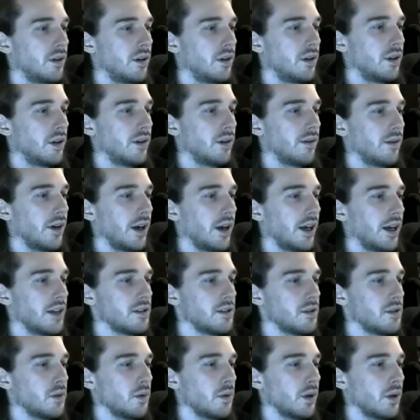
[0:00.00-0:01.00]
If I had
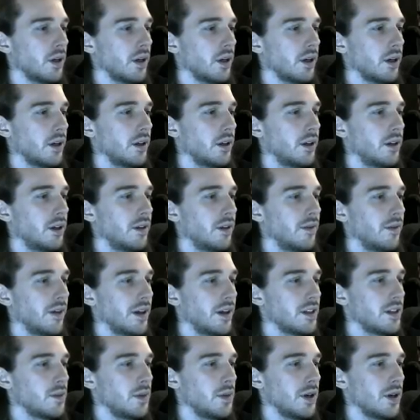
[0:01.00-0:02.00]

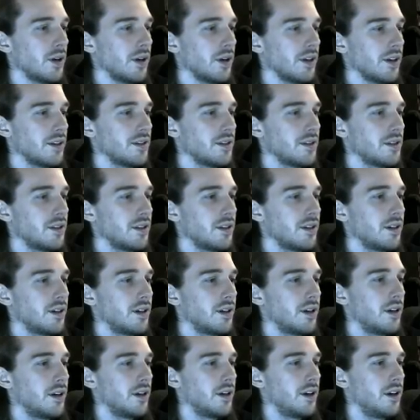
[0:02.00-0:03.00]
to be honest.
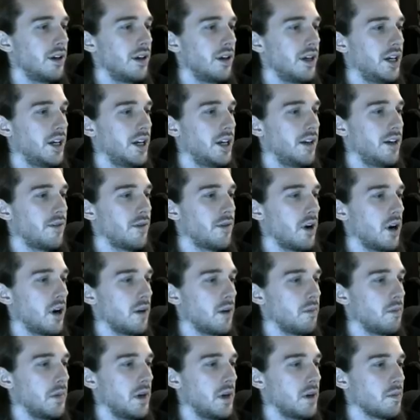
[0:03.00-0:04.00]
If
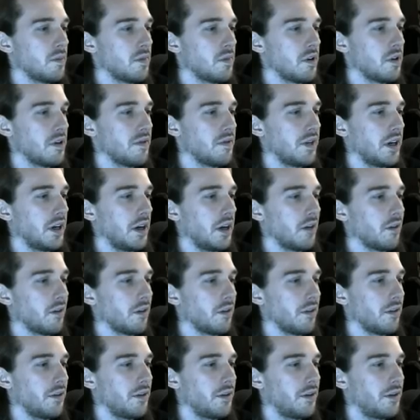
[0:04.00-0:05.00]
I'm being perfectly
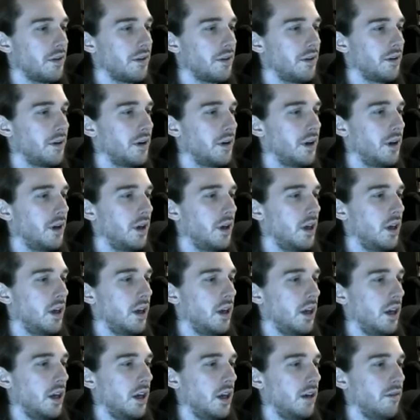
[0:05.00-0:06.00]
honest,
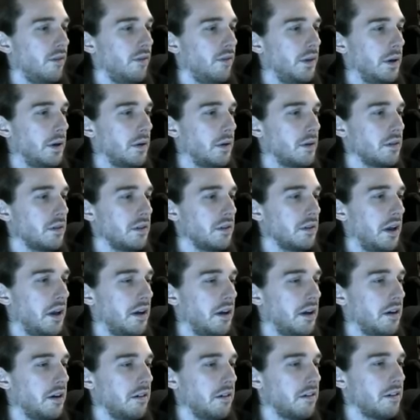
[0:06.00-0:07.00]
he feels
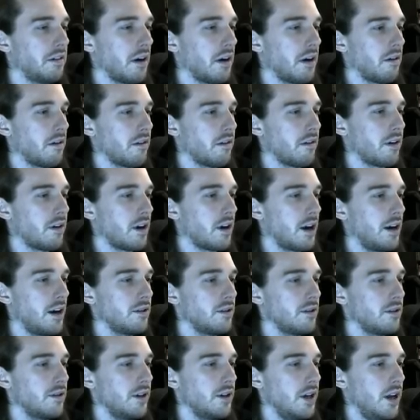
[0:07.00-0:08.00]
like a downright
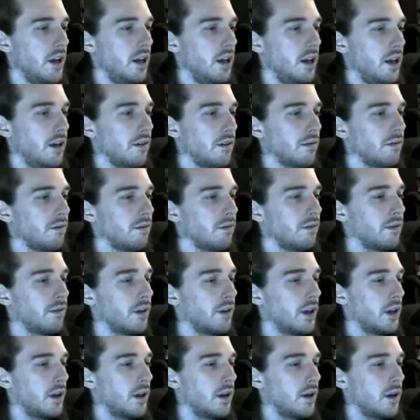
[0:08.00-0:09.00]
knave.
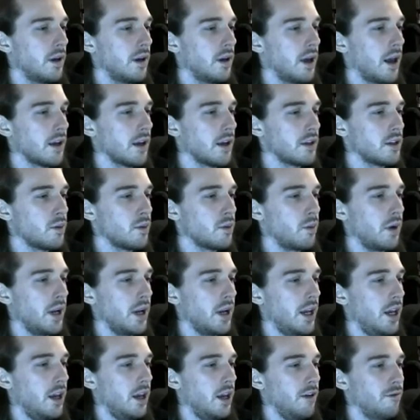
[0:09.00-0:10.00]
A
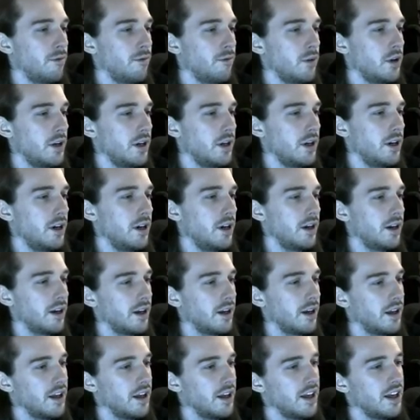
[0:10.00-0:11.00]
splay-footed,
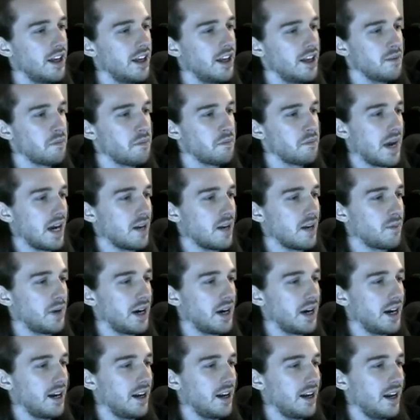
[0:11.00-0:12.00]

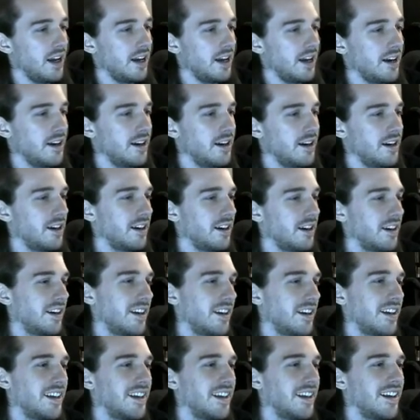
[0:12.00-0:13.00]
magpie-legged,
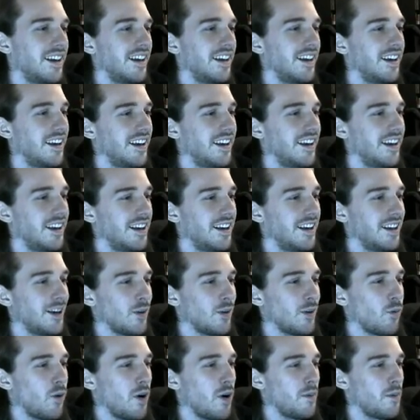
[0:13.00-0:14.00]

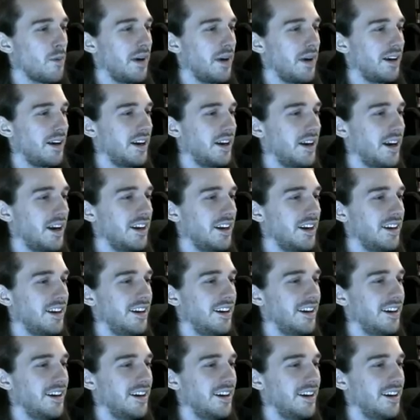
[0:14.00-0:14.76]
wombat-headed.